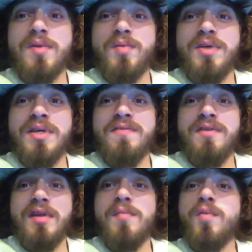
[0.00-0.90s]
but we'll have a
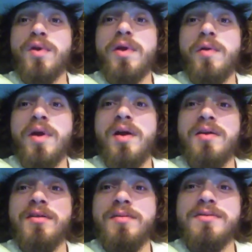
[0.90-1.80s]
lot more going
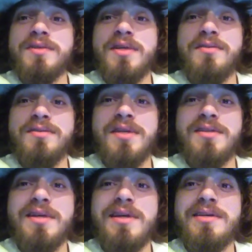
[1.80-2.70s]
on than most towns that
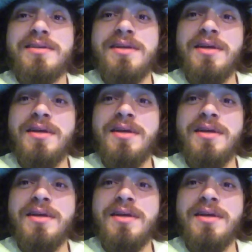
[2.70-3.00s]
sized.